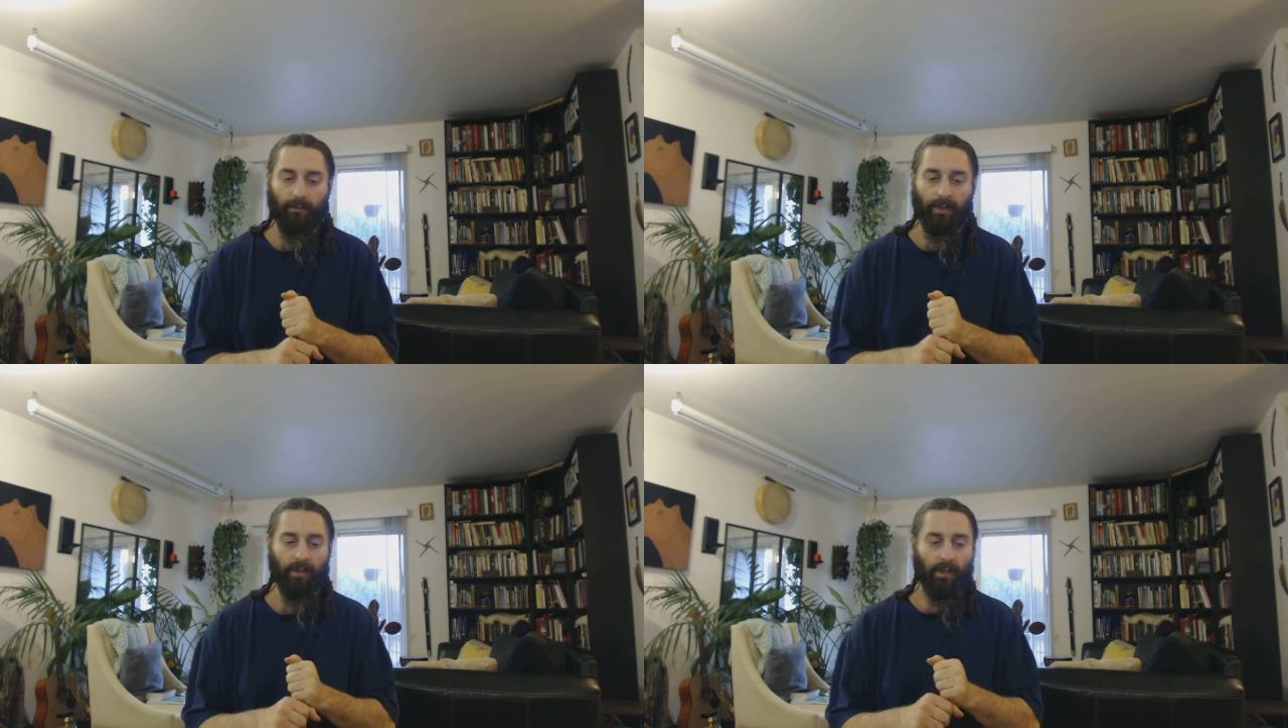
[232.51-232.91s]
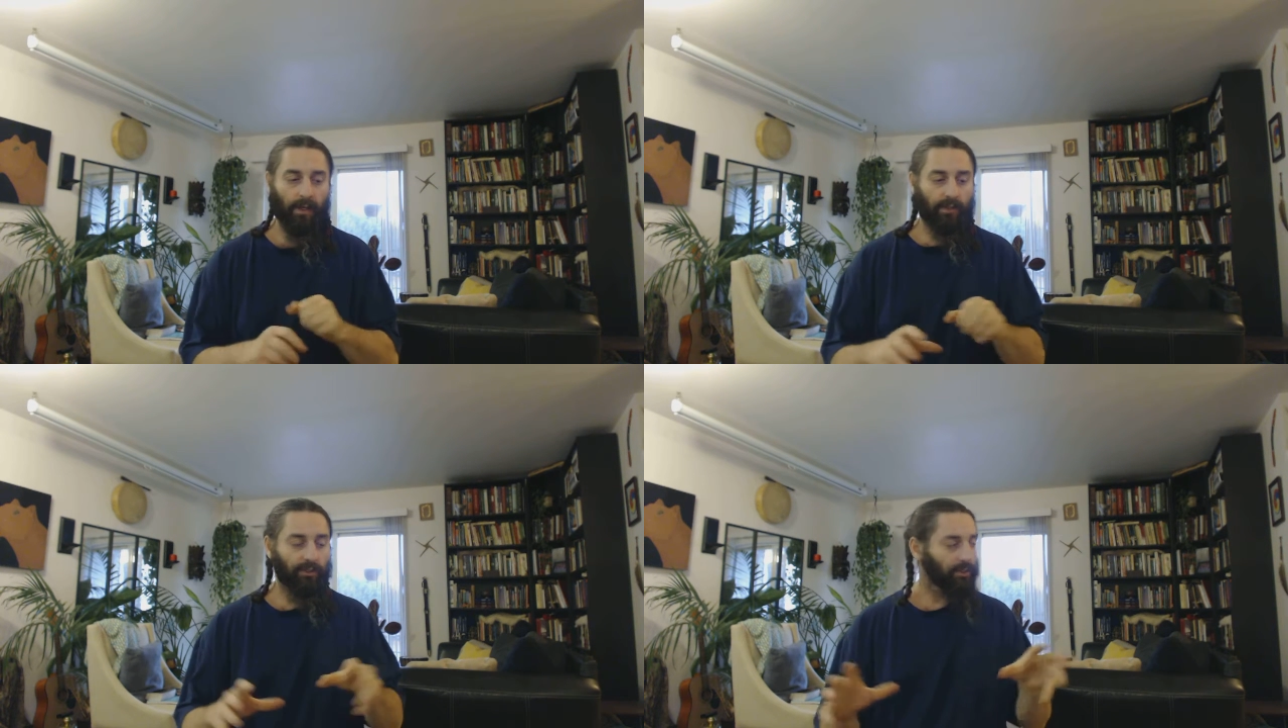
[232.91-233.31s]
I mean,
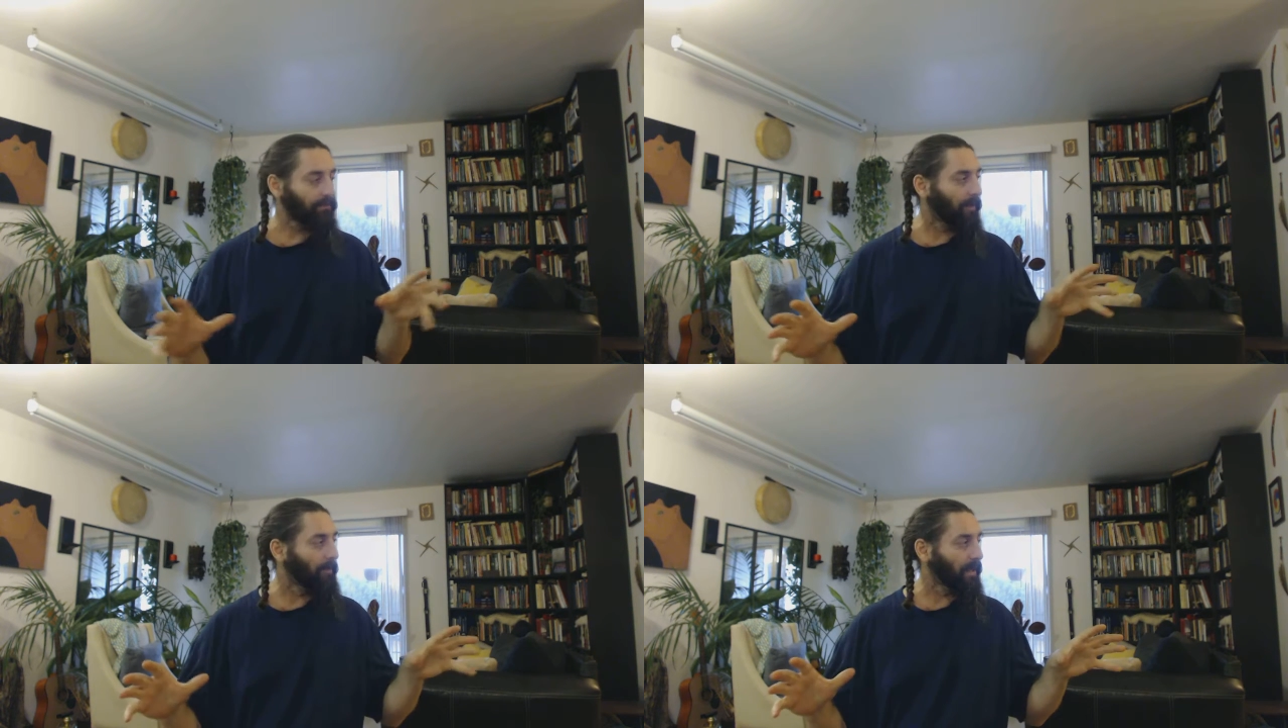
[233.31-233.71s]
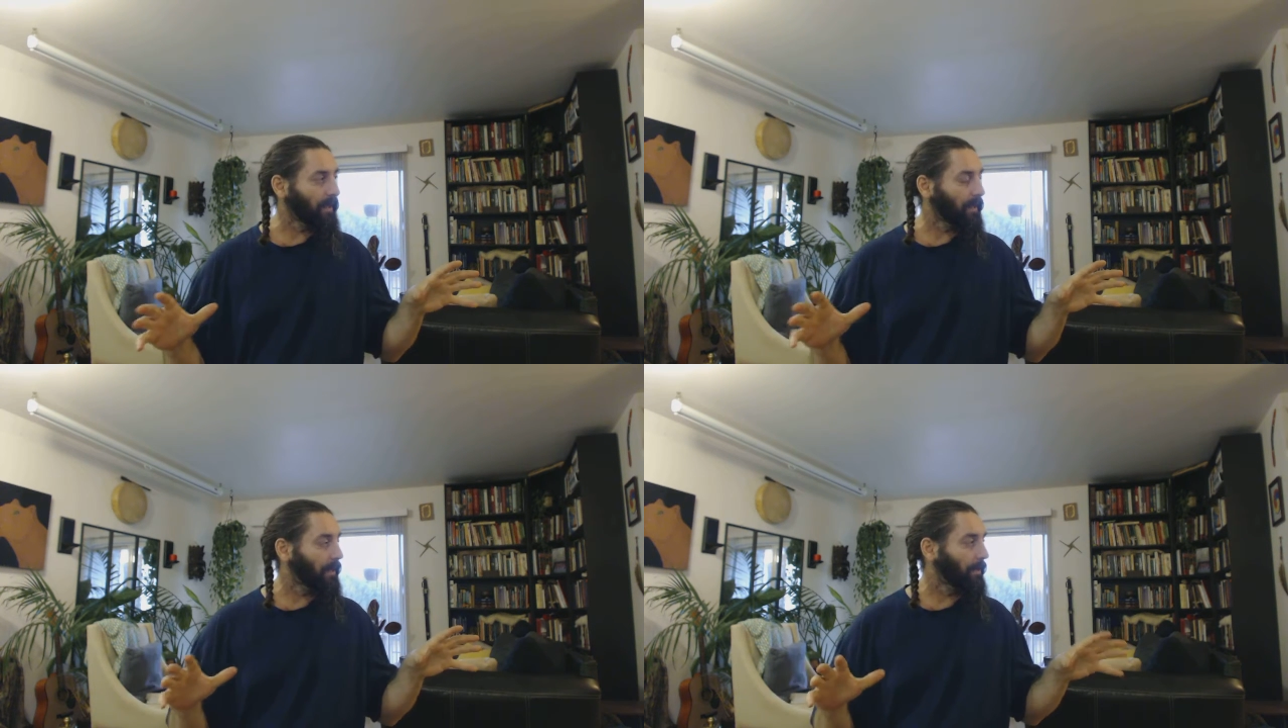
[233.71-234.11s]
just from
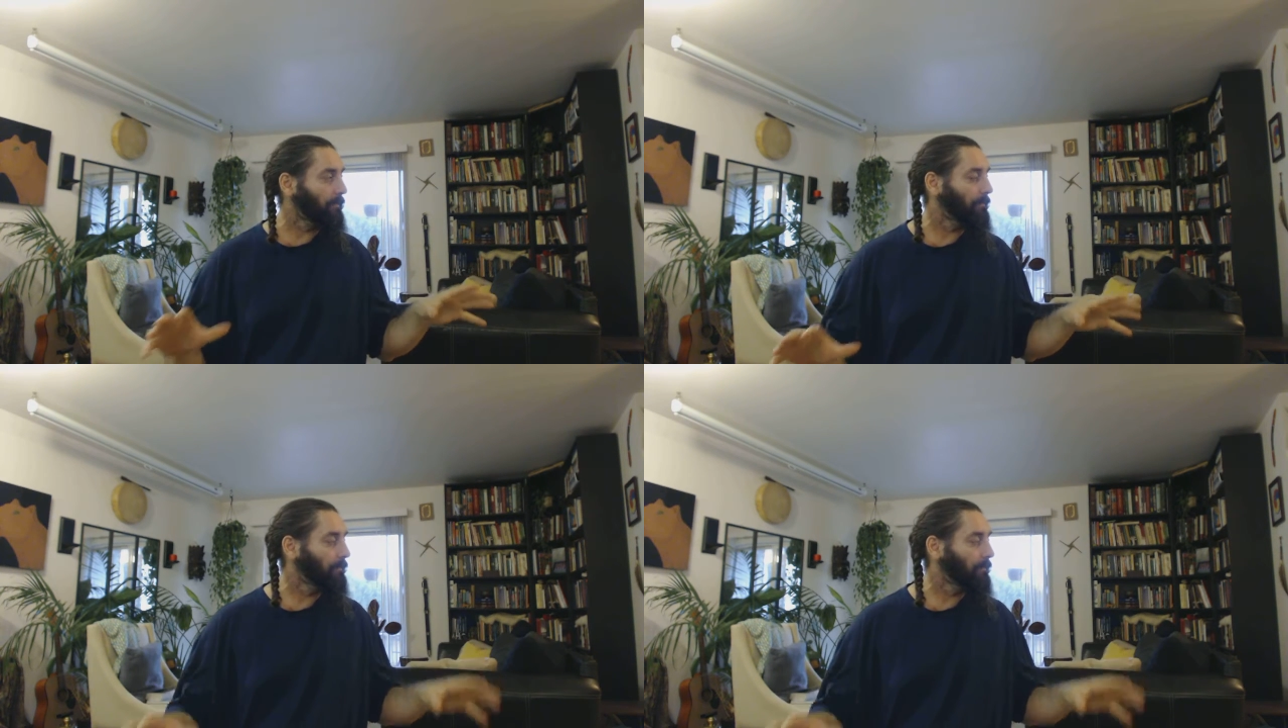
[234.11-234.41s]
the